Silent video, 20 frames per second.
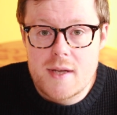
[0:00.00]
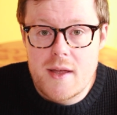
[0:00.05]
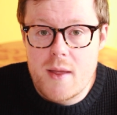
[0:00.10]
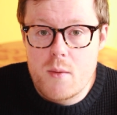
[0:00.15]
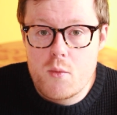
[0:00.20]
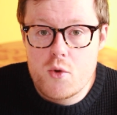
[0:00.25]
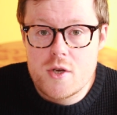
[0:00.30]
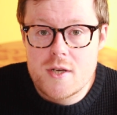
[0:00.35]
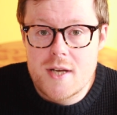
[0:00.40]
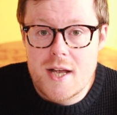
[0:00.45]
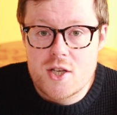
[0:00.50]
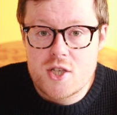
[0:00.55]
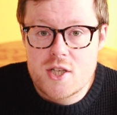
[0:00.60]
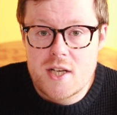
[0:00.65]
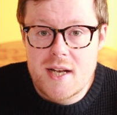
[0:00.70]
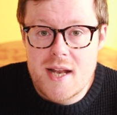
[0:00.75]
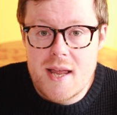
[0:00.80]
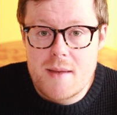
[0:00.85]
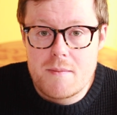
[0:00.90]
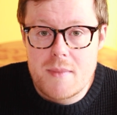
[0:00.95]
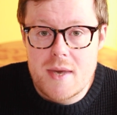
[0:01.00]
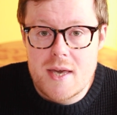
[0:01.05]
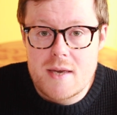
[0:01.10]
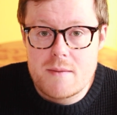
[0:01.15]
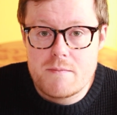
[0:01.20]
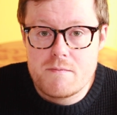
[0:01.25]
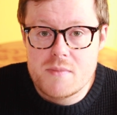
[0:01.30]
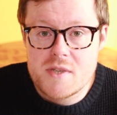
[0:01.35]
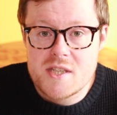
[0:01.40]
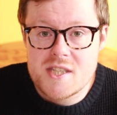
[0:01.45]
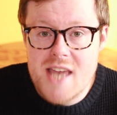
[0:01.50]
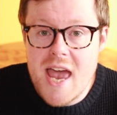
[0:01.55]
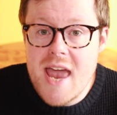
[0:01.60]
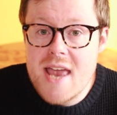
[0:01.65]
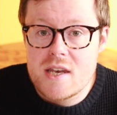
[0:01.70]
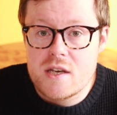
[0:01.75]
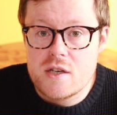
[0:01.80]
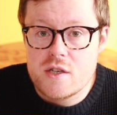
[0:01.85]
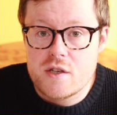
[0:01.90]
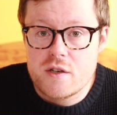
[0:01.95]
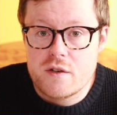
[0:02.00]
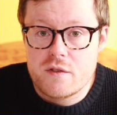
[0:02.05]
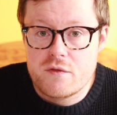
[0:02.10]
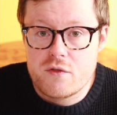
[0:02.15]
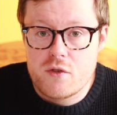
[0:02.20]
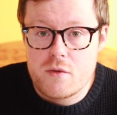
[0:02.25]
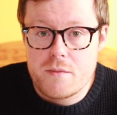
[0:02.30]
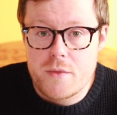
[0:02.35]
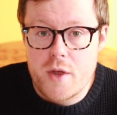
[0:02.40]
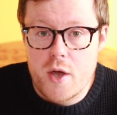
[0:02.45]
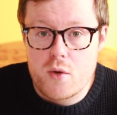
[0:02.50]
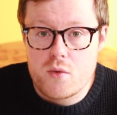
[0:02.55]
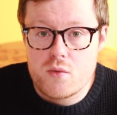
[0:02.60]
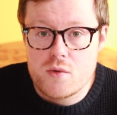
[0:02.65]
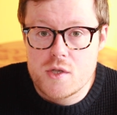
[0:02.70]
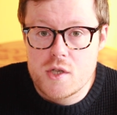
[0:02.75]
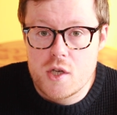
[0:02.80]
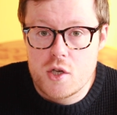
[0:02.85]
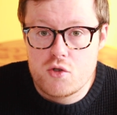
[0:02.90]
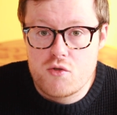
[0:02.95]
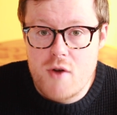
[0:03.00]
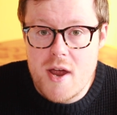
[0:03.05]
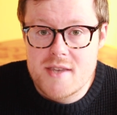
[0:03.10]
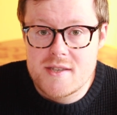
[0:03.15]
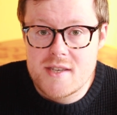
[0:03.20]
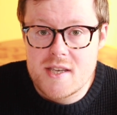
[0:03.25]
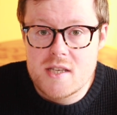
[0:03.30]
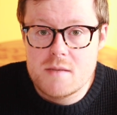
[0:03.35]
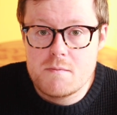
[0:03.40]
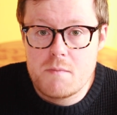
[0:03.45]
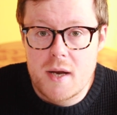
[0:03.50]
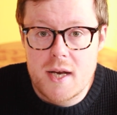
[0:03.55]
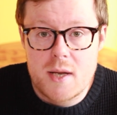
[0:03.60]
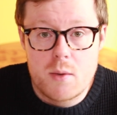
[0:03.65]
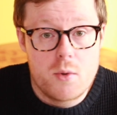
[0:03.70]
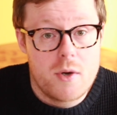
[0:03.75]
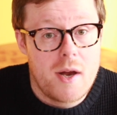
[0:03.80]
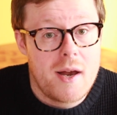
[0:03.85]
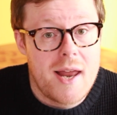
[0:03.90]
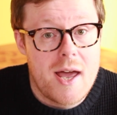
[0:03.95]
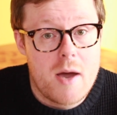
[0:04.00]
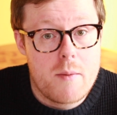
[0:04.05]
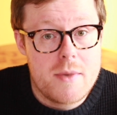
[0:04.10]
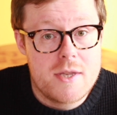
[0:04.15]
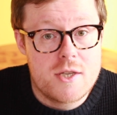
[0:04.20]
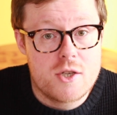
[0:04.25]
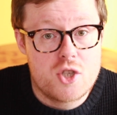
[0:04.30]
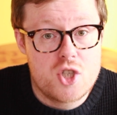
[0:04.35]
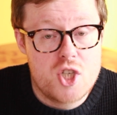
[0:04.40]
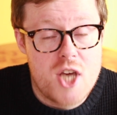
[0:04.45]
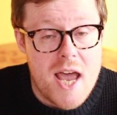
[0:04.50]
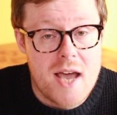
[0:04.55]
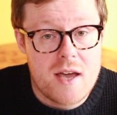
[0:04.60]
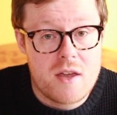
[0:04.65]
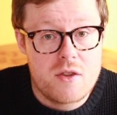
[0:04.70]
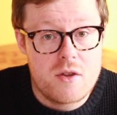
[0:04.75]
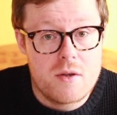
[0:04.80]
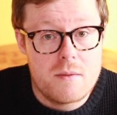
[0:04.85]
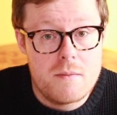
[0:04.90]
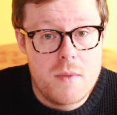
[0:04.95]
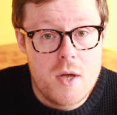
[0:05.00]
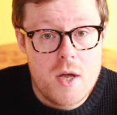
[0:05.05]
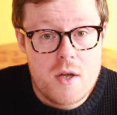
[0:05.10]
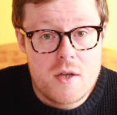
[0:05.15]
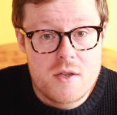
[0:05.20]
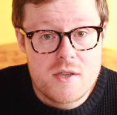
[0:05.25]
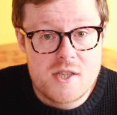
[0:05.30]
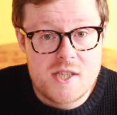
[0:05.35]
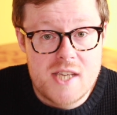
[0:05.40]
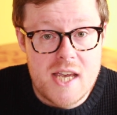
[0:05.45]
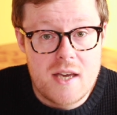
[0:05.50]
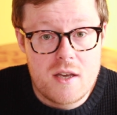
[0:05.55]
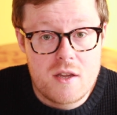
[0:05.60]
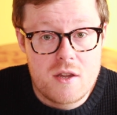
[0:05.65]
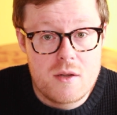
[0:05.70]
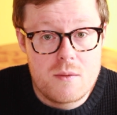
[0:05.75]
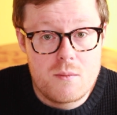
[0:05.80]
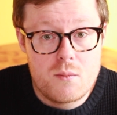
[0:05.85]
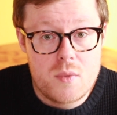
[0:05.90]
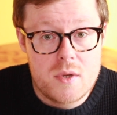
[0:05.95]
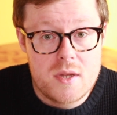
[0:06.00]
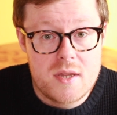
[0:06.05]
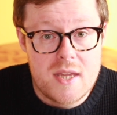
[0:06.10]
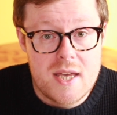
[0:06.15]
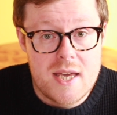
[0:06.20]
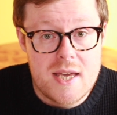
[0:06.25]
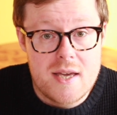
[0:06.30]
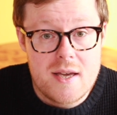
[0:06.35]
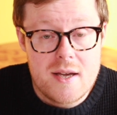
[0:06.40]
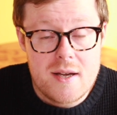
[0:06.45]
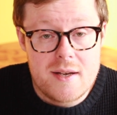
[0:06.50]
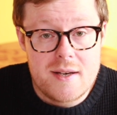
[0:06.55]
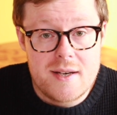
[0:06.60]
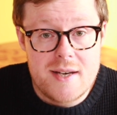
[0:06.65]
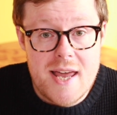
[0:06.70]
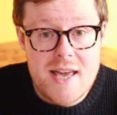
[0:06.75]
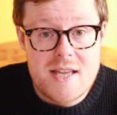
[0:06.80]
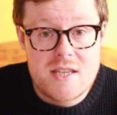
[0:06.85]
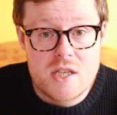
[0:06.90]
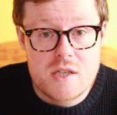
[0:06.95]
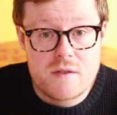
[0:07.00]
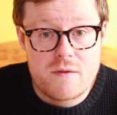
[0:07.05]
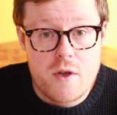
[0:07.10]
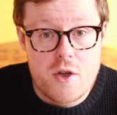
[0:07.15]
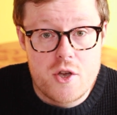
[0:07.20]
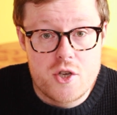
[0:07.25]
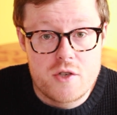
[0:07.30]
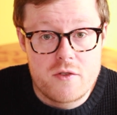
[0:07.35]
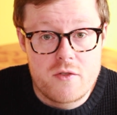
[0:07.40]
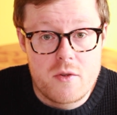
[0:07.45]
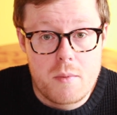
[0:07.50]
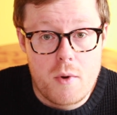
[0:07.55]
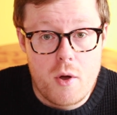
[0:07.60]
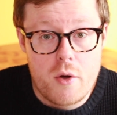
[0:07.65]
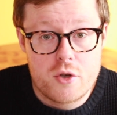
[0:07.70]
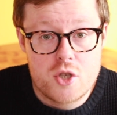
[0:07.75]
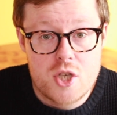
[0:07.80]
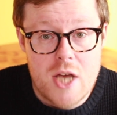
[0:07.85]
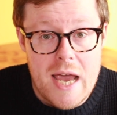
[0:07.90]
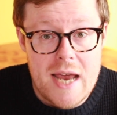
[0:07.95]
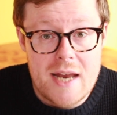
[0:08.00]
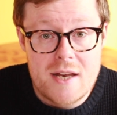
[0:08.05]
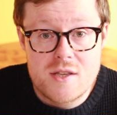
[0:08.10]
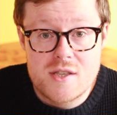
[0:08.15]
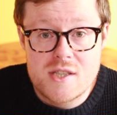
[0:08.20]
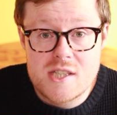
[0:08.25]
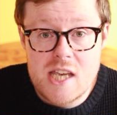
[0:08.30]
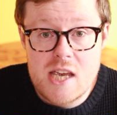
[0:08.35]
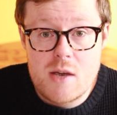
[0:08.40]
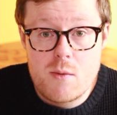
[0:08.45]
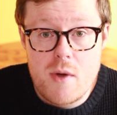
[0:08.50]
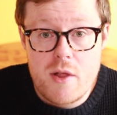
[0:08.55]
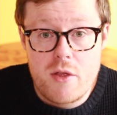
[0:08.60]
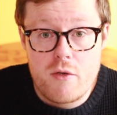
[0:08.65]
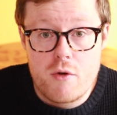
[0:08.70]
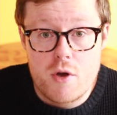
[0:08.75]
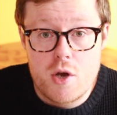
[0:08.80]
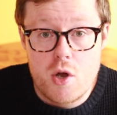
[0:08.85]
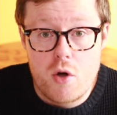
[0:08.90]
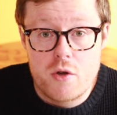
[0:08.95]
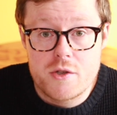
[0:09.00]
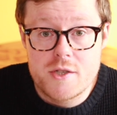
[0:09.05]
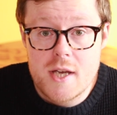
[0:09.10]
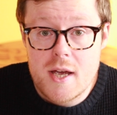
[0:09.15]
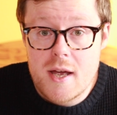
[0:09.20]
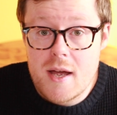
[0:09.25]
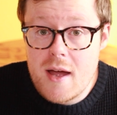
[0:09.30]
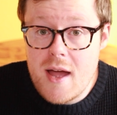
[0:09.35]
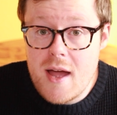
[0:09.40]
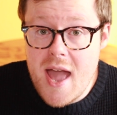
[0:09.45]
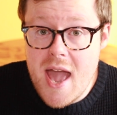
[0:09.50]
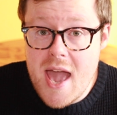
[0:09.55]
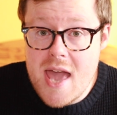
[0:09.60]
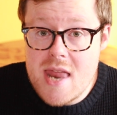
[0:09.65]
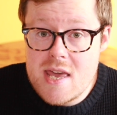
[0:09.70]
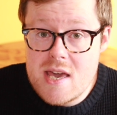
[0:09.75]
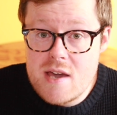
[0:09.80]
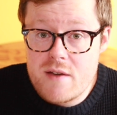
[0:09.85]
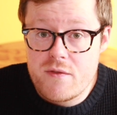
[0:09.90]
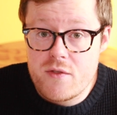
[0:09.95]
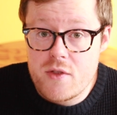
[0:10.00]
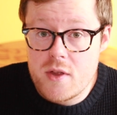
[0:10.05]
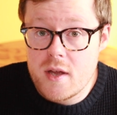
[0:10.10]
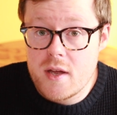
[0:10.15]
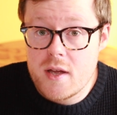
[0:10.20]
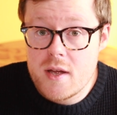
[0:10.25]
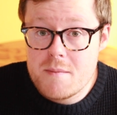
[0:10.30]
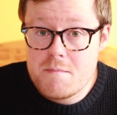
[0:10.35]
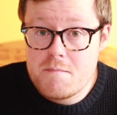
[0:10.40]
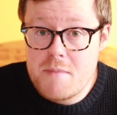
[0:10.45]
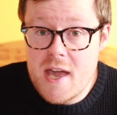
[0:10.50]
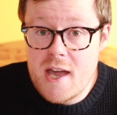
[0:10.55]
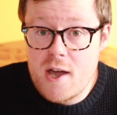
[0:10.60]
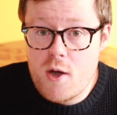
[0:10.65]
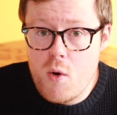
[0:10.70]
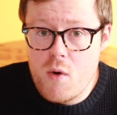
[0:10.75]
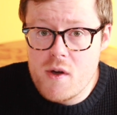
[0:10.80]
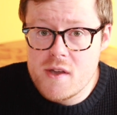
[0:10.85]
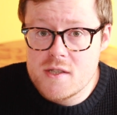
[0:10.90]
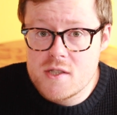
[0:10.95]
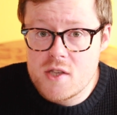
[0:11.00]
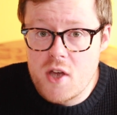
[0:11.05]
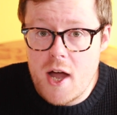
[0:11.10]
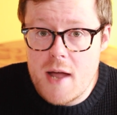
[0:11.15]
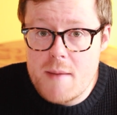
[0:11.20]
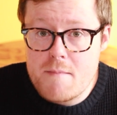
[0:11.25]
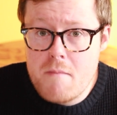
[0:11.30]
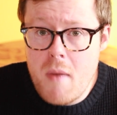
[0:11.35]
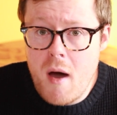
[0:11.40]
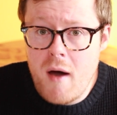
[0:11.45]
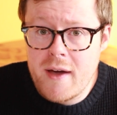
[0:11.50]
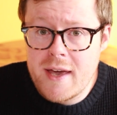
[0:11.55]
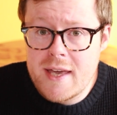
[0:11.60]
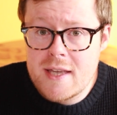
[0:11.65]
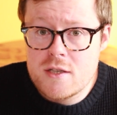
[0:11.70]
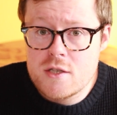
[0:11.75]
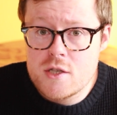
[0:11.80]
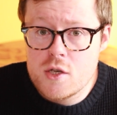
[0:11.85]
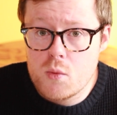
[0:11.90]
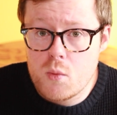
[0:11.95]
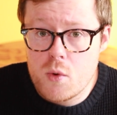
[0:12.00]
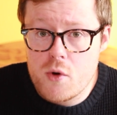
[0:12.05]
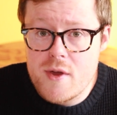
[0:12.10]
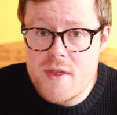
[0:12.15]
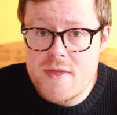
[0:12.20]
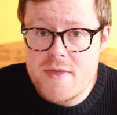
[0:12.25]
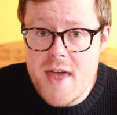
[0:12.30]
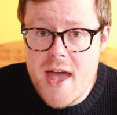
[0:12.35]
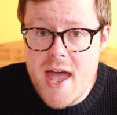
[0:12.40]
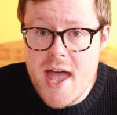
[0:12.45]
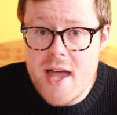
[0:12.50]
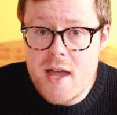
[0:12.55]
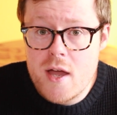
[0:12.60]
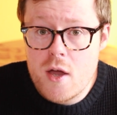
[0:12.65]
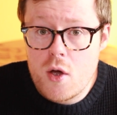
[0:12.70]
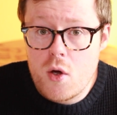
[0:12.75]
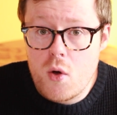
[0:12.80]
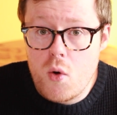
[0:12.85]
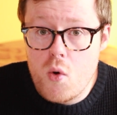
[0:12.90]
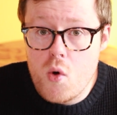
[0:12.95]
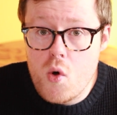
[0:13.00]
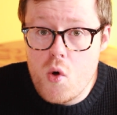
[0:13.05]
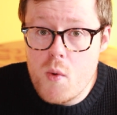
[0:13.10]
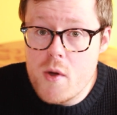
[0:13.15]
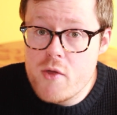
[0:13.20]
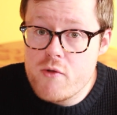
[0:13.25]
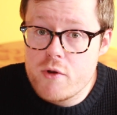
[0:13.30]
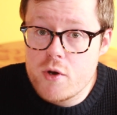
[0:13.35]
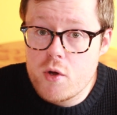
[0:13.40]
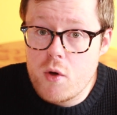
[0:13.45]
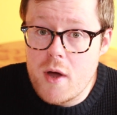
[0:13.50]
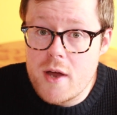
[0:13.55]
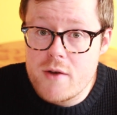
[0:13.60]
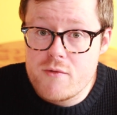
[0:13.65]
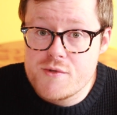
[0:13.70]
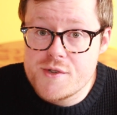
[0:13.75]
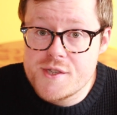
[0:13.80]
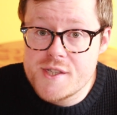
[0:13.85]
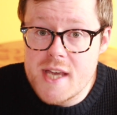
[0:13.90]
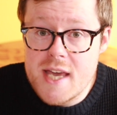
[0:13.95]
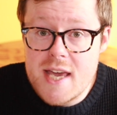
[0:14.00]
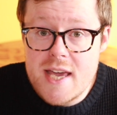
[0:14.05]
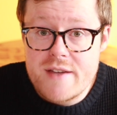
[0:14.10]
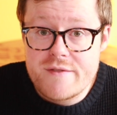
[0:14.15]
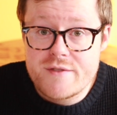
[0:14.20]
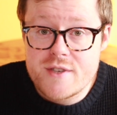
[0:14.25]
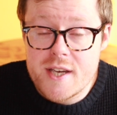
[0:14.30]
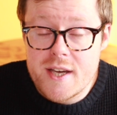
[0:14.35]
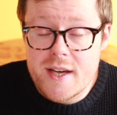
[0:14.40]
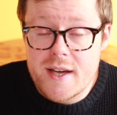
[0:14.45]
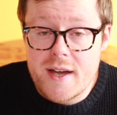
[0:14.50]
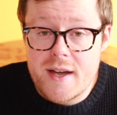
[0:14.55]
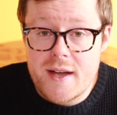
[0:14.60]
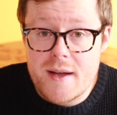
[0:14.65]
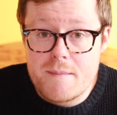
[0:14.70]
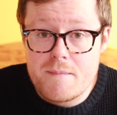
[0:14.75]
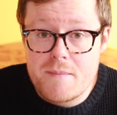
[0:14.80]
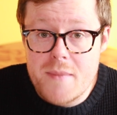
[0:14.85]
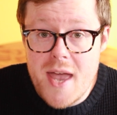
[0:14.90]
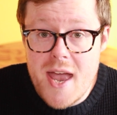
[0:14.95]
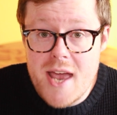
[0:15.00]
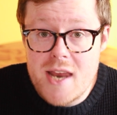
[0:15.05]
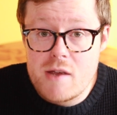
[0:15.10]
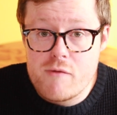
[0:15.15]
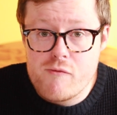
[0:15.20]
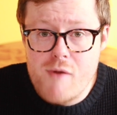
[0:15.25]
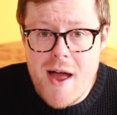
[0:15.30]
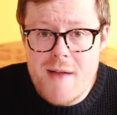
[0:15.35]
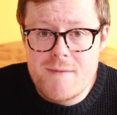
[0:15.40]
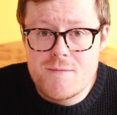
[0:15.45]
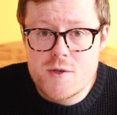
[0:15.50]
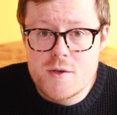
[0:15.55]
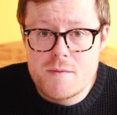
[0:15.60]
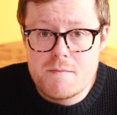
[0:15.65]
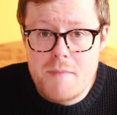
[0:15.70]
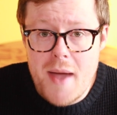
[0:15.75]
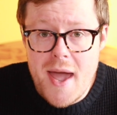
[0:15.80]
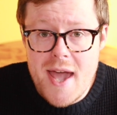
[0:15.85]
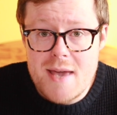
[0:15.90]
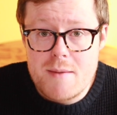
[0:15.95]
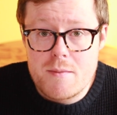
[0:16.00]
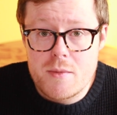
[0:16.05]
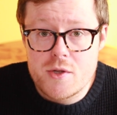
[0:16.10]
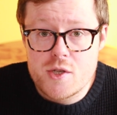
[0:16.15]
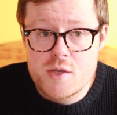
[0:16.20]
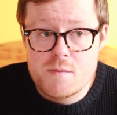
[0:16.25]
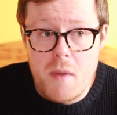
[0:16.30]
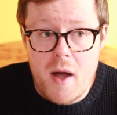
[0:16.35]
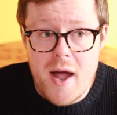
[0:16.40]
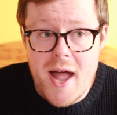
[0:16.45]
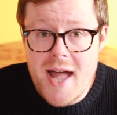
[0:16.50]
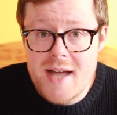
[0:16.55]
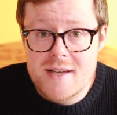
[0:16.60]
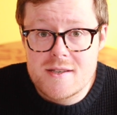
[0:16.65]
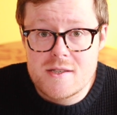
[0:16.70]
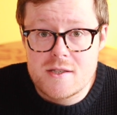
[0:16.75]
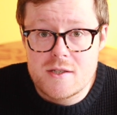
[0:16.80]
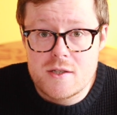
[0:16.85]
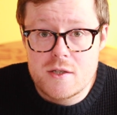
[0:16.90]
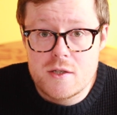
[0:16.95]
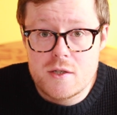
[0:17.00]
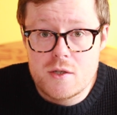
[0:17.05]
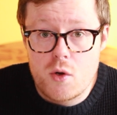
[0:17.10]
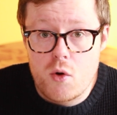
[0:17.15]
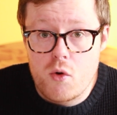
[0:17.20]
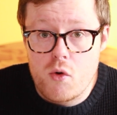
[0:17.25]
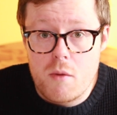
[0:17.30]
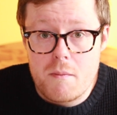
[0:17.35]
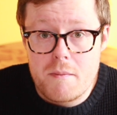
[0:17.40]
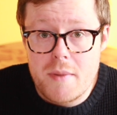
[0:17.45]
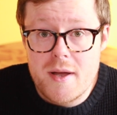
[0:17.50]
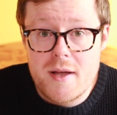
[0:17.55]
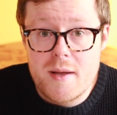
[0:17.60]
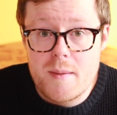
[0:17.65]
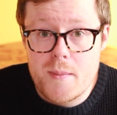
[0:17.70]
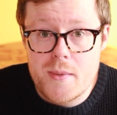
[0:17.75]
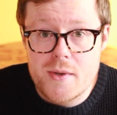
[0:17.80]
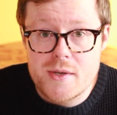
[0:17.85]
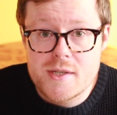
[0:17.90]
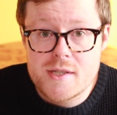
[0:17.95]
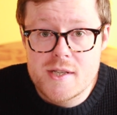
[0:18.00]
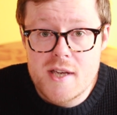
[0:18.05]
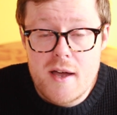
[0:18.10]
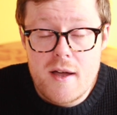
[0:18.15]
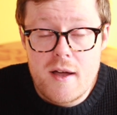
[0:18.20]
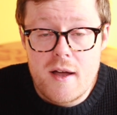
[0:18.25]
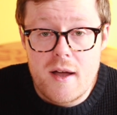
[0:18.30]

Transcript: Now, that wouldn't actually let me send from those addresses, but it would allow me to check them, sync them with the latest version of the blockchain, and see whether or not any of the Bitcoins that I mined were in there, or whether or not I'd received any random payments by accident or on purpose